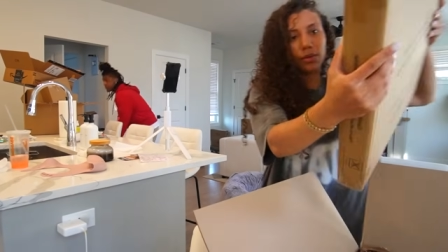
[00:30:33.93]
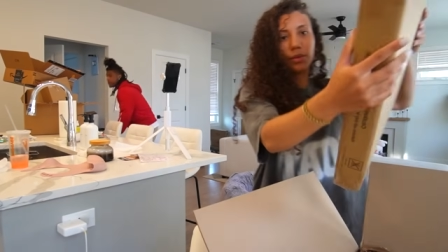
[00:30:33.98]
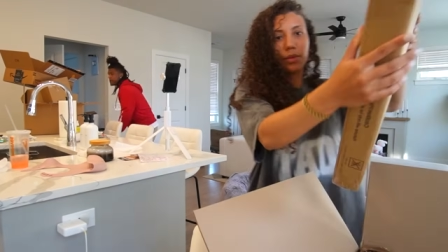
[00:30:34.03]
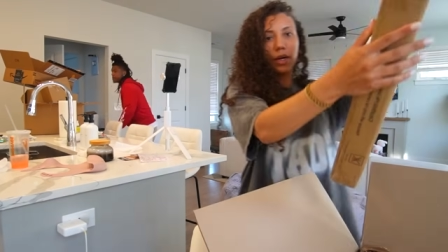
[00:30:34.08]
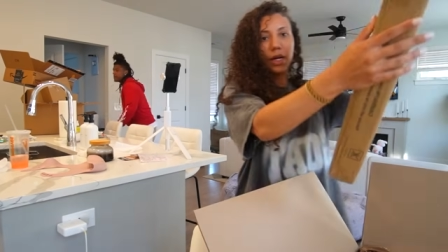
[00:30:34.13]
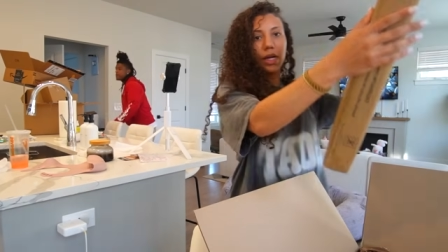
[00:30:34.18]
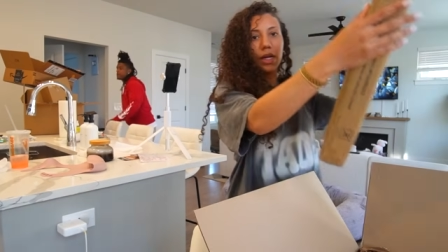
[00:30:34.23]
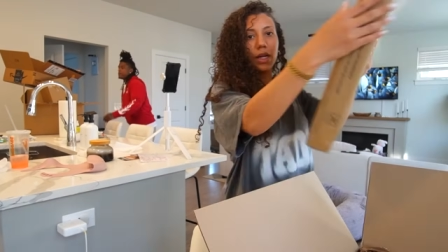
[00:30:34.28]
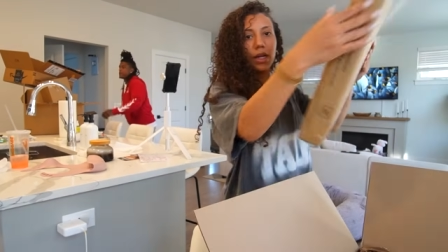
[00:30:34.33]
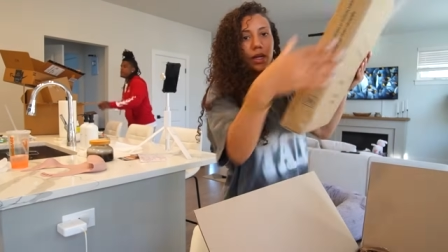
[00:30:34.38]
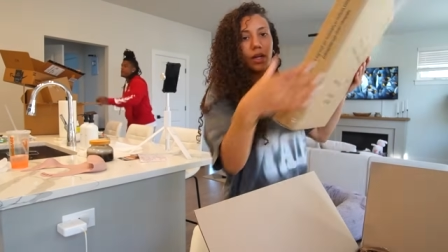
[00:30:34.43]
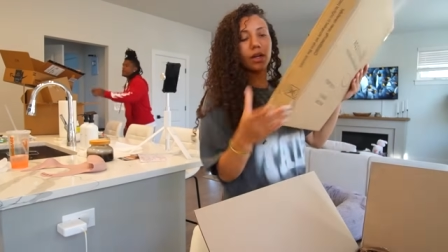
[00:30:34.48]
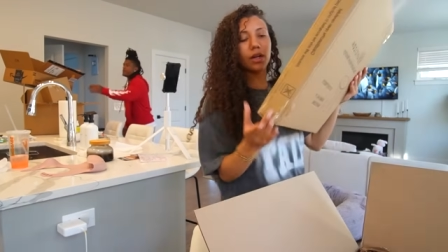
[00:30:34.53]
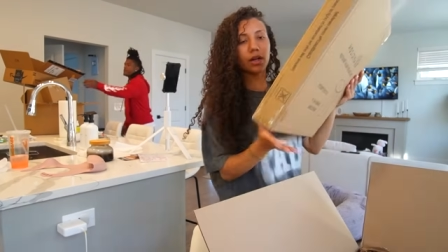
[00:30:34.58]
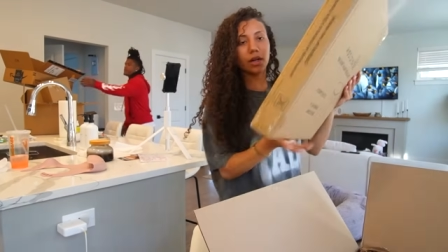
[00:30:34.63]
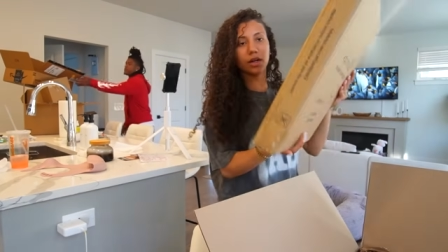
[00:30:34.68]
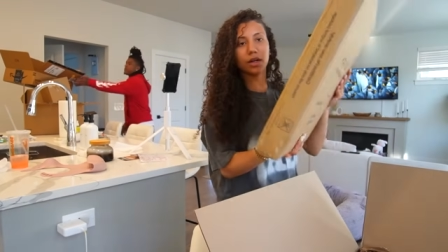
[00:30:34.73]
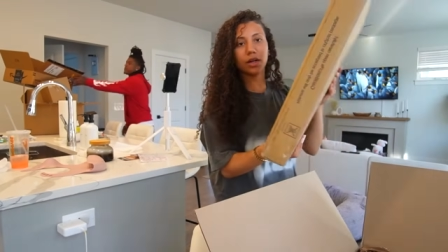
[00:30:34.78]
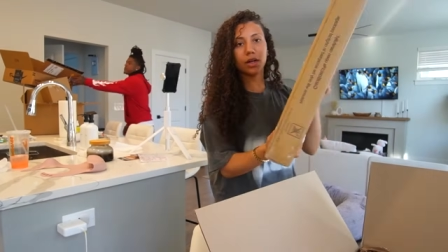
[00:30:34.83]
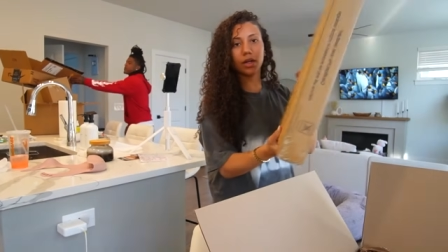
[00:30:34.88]
right
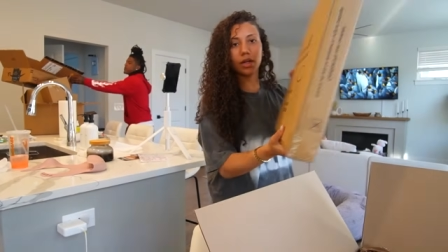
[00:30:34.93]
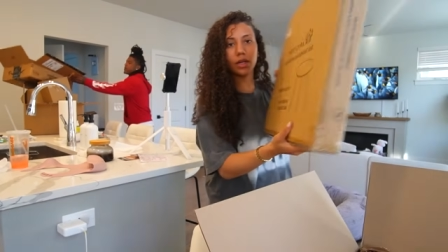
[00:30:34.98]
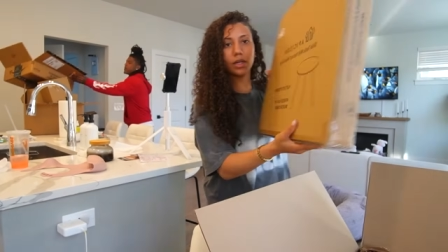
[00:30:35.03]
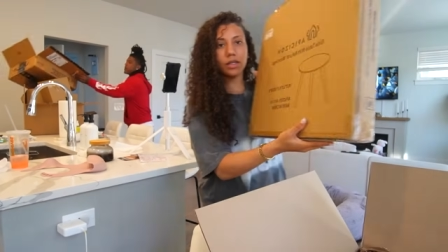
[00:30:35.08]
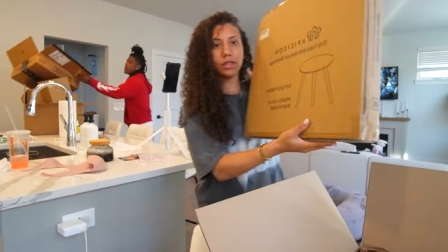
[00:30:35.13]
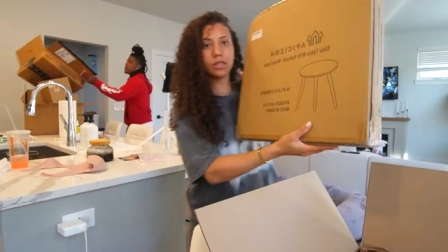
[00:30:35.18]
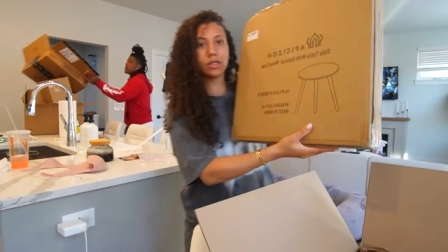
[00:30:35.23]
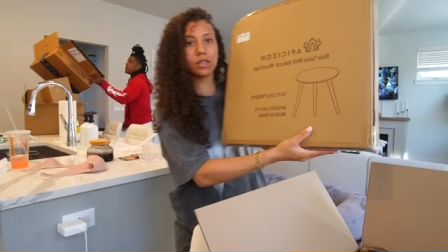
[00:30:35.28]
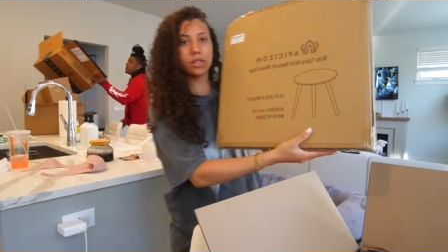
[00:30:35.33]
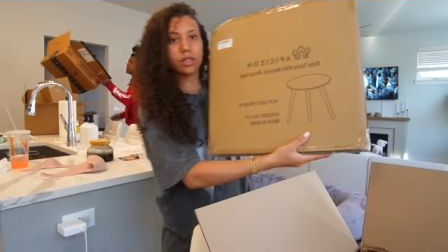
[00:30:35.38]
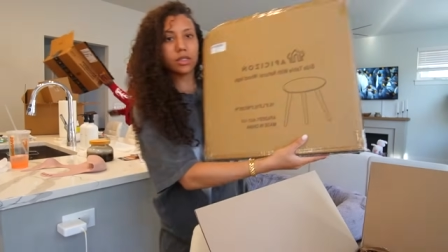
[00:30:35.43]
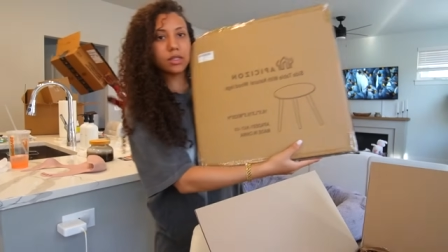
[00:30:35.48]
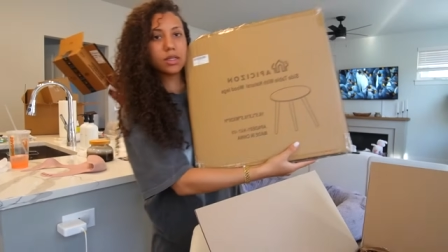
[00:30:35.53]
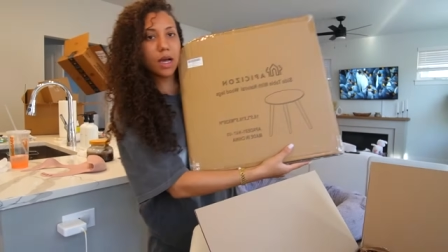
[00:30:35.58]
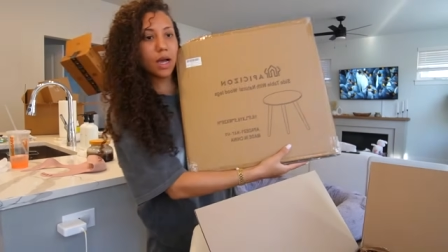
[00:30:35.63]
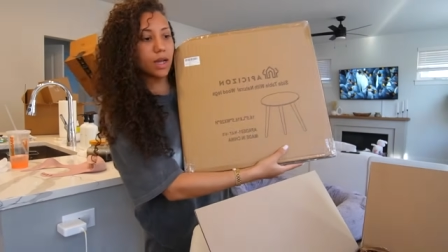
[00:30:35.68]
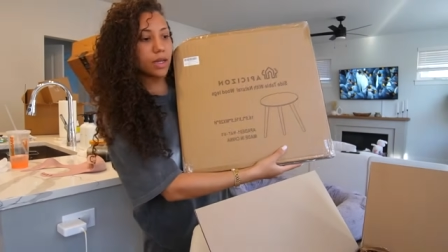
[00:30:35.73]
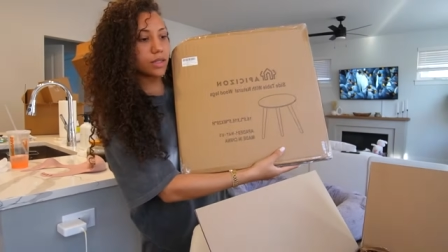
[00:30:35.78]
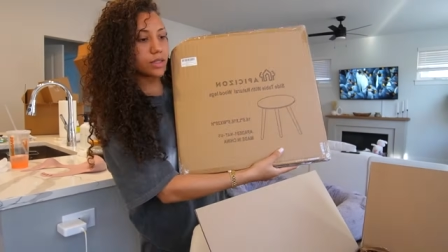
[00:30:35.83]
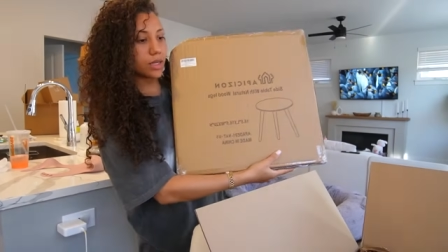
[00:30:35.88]
here is the
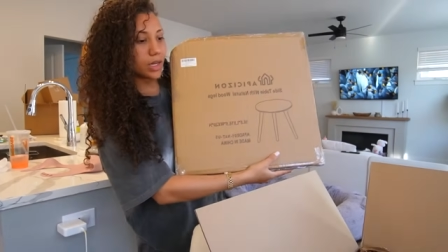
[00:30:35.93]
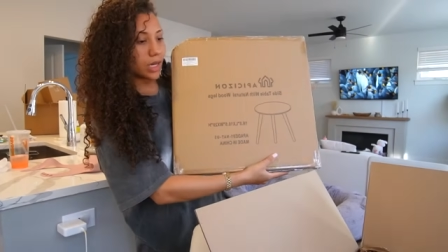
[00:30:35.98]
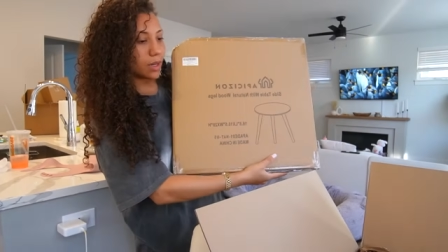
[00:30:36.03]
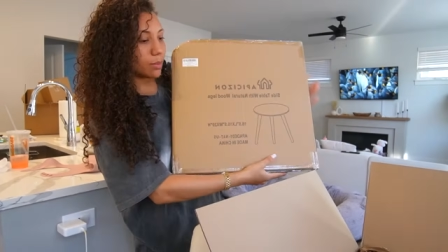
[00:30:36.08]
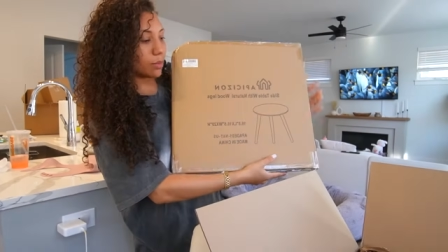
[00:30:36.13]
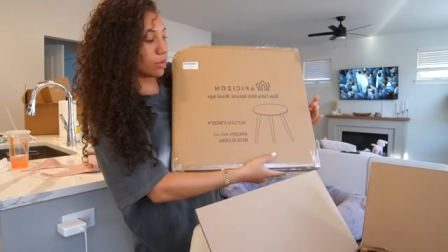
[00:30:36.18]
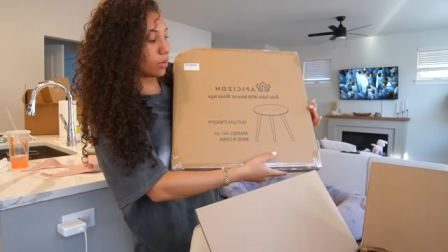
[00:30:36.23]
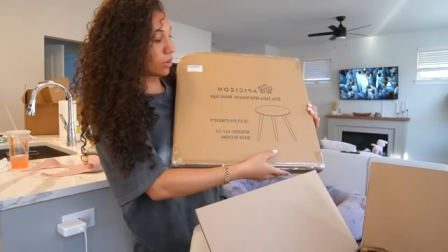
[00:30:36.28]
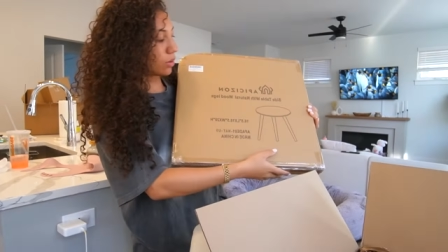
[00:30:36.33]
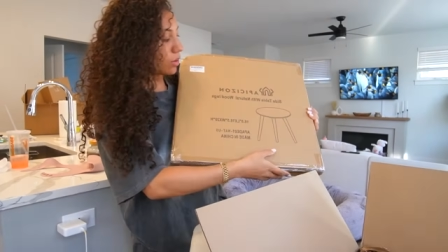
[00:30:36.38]
side table